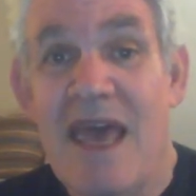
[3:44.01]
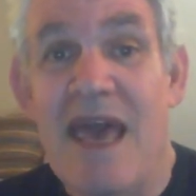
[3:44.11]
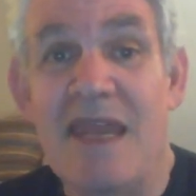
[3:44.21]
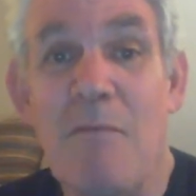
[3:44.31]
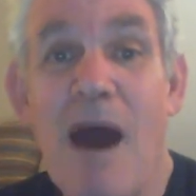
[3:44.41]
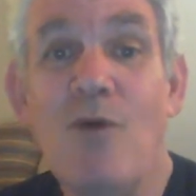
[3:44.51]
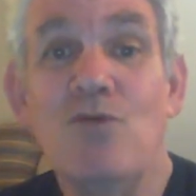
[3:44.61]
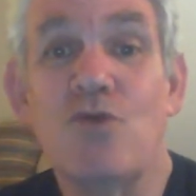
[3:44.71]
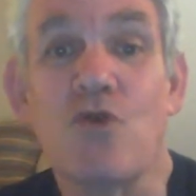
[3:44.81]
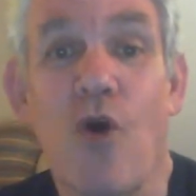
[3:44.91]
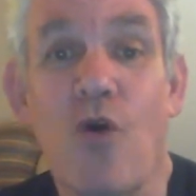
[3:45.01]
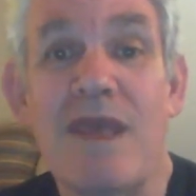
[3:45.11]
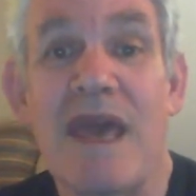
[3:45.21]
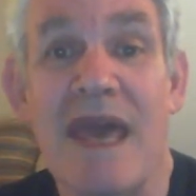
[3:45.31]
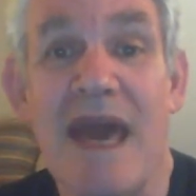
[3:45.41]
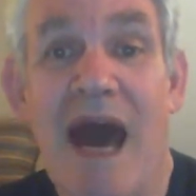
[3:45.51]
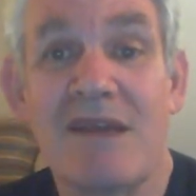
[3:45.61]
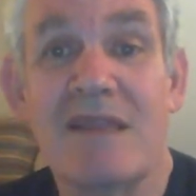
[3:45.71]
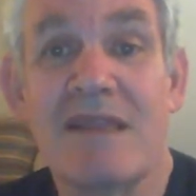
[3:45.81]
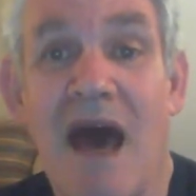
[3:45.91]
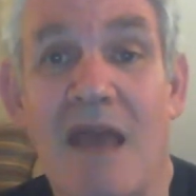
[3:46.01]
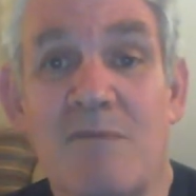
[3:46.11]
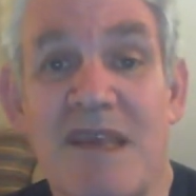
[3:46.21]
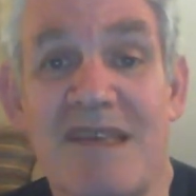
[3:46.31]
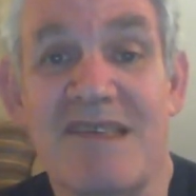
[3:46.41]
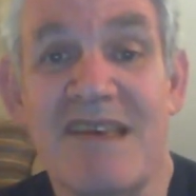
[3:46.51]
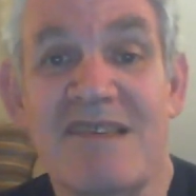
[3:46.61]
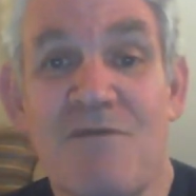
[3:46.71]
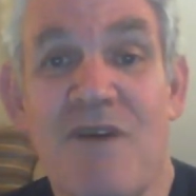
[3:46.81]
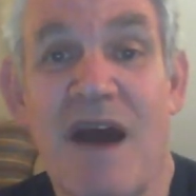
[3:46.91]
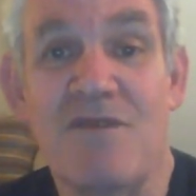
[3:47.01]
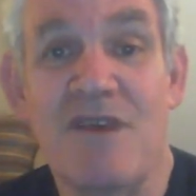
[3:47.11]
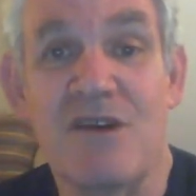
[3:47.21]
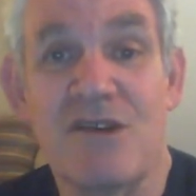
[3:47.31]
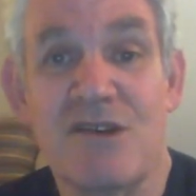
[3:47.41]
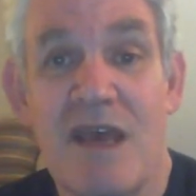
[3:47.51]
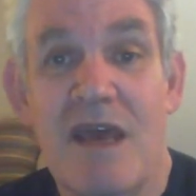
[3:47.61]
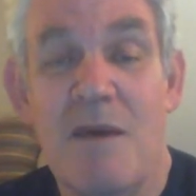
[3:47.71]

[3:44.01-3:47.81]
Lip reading: An amount growing 100 times in 65 years